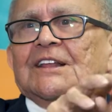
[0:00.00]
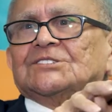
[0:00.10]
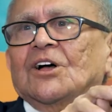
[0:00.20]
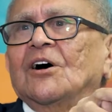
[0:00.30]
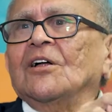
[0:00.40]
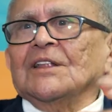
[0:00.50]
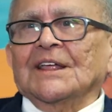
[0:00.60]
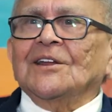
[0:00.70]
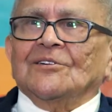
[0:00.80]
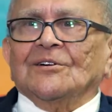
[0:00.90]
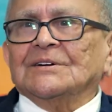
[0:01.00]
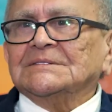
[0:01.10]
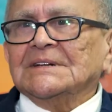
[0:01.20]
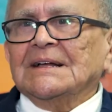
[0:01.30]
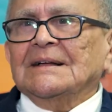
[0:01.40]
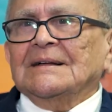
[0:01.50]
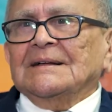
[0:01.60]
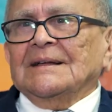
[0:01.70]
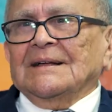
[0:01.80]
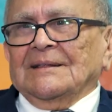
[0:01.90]
us all in there.
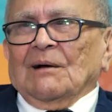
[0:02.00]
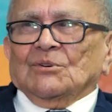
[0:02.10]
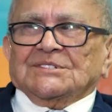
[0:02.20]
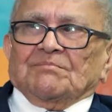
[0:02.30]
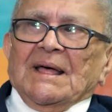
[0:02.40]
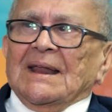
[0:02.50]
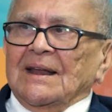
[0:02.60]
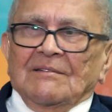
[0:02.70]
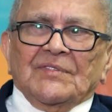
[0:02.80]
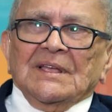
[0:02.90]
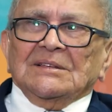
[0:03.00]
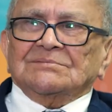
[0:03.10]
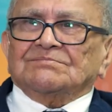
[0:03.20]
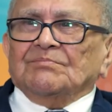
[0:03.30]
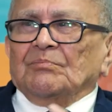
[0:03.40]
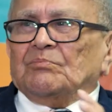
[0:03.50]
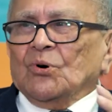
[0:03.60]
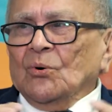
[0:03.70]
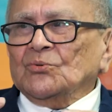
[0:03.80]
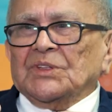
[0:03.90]
And that wasn't bad enough. They
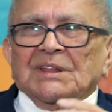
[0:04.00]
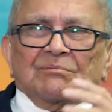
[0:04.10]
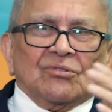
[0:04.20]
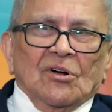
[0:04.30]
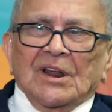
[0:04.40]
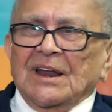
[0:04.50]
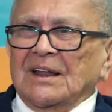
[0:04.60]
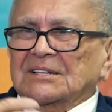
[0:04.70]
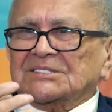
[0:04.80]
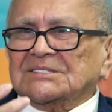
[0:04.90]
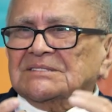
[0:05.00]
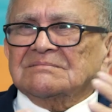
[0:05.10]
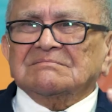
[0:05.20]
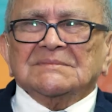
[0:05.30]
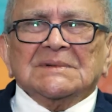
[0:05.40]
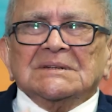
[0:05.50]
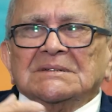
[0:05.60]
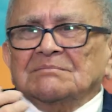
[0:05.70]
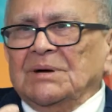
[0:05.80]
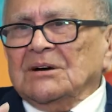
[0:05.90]
poked and prodded us in
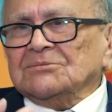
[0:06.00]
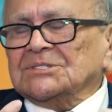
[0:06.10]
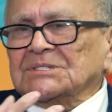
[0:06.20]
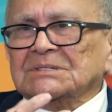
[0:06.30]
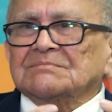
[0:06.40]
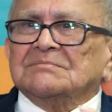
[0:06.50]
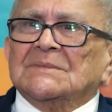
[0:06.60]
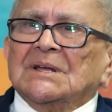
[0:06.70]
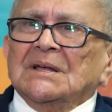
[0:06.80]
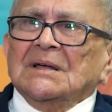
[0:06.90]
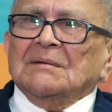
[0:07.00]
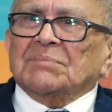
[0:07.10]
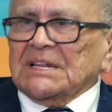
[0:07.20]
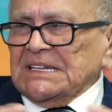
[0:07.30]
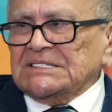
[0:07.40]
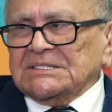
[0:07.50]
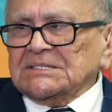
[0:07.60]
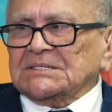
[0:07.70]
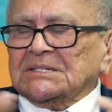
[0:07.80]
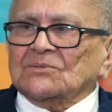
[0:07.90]
embarrassing
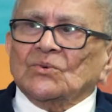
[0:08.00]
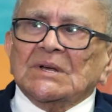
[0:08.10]
places and